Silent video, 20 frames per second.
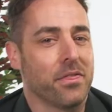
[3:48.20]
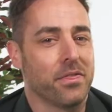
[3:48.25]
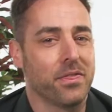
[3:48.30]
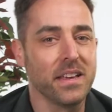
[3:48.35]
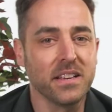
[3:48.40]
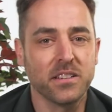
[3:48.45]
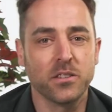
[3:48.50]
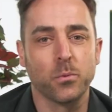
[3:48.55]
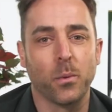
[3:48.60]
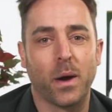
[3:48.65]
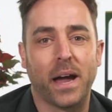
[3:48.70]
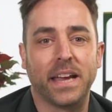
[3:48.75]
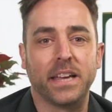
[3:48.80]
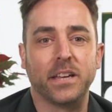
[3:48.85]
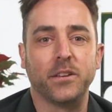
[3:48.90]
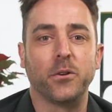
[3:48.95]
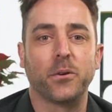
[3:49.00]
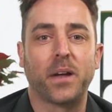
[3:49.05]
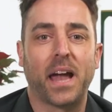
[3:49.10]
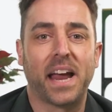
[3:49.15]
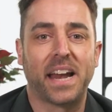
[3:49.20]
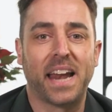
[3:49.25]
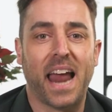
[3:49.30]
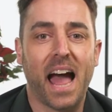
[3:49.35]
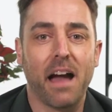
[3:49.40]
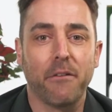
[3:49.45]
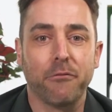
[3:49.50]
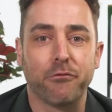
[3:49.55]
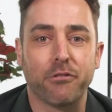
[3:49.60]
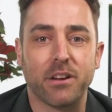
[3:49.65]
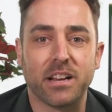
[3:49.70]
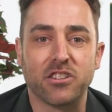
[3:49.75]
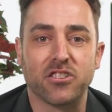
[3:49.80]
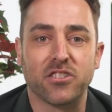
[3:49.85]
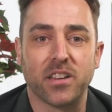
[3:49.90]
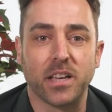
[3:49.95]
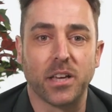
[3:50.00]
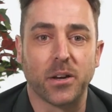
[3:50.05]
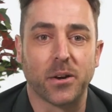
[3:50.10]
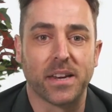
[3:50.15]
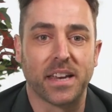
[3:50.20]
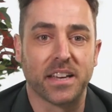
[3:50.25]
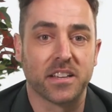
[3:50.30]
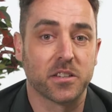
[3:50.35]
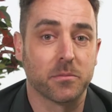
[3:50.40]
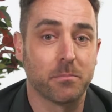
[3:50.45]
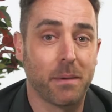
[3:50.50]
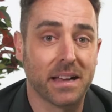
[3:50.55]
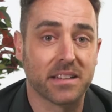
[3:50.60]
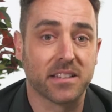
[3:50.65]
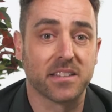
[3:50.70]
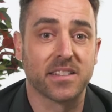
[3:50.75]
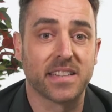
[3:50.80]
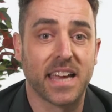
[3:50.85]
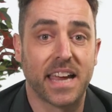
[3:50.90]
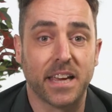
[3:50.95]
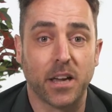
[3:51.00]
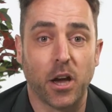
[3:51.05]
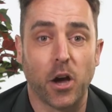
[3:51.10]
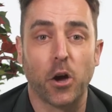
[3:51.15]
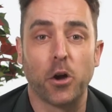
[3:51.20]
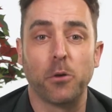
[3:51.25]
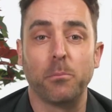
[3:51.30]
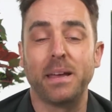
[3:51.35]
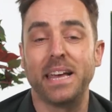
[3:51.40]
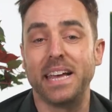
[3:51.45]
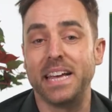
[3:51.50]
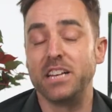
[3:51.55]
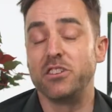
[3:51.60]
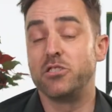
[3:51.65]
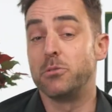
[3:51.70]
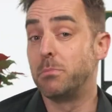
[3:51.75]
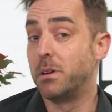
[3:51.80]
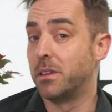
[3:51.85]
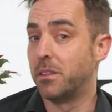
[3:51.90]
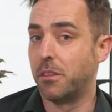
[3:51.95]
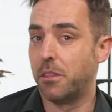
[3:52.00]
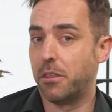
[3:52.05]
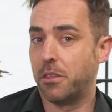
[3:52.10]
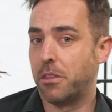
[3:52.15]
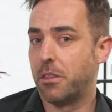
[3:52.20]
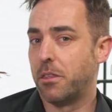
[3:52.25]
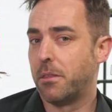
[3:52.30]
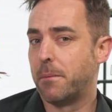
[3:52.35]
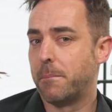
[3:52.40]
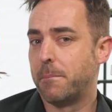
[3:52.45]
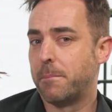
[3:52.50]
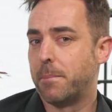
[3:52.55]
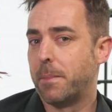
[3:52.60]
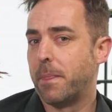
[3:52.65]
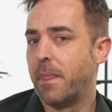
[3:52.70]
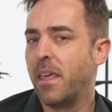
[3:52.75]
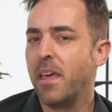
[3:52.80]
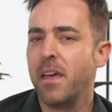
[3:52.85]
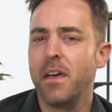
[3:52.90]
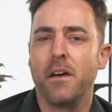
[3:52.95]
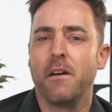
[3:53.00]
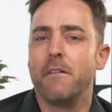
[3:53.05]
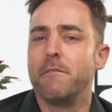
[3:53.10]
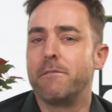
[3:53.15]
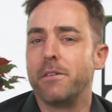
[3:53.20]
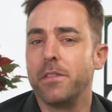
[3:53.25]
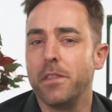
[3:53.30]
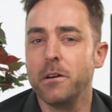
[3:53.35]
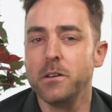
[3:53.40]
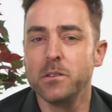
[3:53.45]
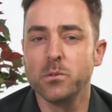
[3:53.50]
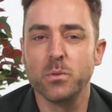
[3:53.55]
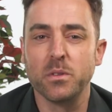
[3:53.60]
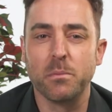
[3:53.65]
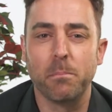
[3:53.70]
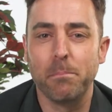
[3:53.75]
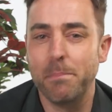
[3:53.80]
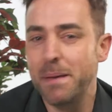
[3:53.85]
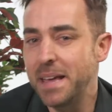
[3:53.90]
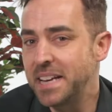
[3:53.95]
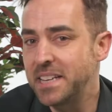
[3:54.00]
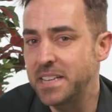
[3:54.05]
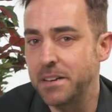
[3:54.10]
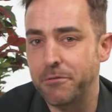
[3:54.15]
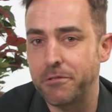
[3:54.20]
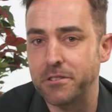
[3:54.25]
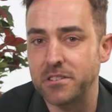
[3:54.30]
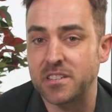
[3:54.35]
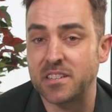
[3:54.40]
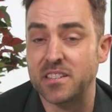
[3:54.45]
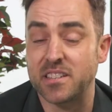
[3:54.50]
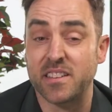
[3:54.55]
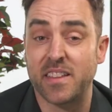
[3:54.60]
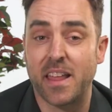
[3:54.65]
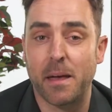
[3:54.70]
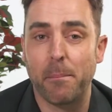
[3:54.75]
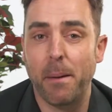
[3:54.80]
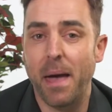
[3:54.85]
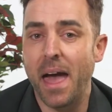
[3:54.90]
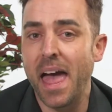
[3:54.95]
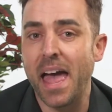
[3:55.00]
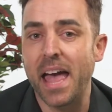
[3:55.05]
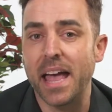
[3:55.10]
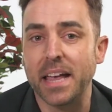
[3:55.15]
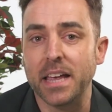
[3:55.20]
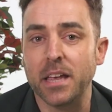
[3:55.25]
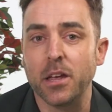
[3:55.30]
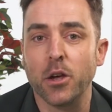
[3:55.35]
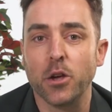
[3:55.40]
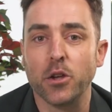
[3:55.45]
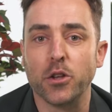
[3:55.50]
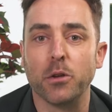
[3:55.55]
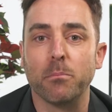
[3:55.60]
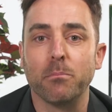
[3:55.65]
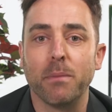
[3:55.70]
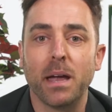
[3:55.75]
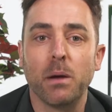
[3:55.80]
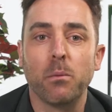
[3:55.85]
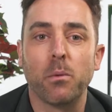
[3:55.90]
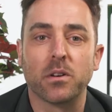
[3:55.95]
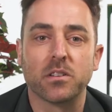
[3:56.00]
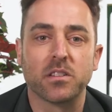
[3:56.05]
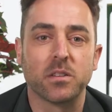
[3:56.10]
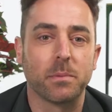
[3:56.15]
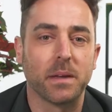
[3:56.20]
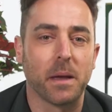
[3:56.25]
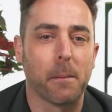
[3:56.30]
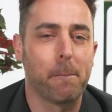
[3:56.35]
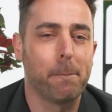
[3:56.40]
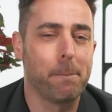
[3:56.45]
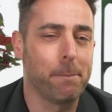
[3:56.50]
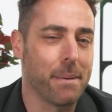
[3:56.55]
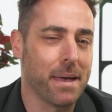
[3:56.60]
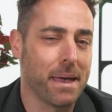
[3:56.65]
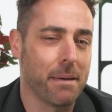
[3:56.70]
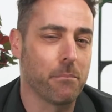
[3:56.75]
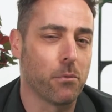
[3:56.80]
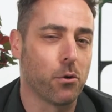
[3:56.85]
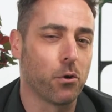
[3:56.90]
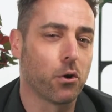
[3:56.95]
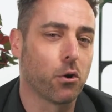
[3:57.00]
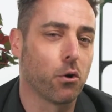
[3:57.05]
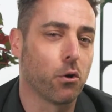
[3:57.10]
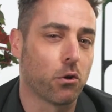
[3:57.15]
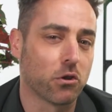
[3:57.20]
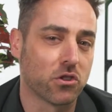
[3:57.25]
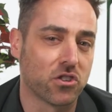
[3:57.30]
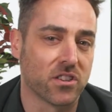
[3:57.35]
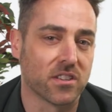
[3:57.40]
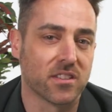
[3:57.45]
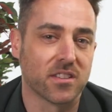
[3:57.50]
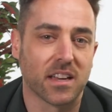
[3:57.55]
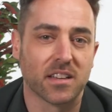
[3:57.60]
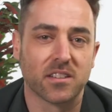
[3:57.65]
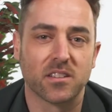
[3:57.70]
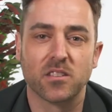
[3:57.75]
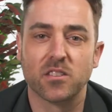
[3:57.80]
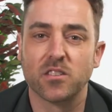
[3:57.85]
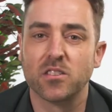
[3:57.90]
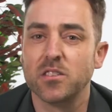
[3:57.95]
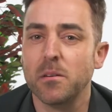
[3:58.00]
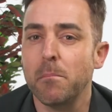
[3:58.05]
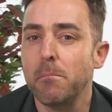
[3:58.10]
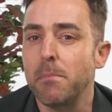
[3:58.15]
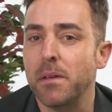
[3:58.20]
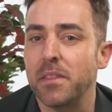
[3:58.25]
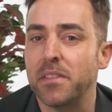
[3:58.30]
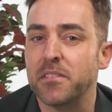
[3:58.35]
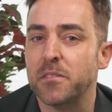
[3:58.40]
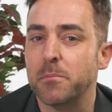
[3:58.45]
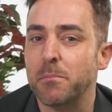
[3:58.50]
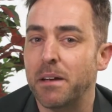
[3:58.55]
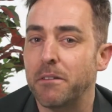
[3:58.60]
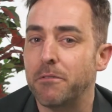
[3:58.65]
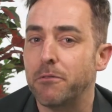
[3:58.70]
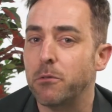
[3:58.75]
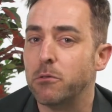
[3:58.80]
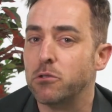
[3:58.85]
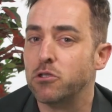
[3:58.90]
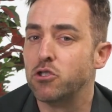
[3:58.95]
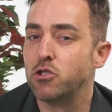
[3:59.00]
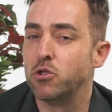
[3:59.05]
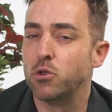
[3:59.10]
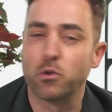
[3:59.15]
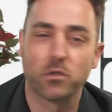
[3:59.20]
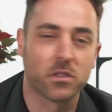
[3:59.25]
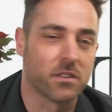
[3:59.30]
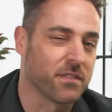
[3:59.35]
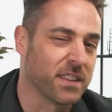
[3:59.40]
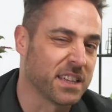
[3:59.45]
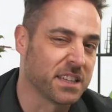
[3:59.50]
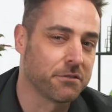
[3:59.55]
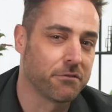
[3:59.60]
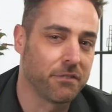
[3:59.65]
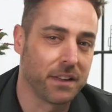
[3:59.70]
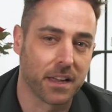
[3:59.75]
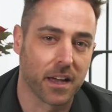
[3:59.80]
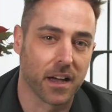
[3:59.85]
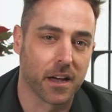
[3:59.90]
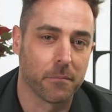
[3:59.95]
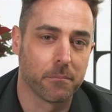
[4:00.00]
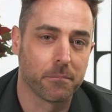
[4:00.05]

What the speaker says: This way, you'll get an average that you can expect to take home each month. For those with big differences in their pay, you may want to be a bit more cautious as some months may fall short of this figure.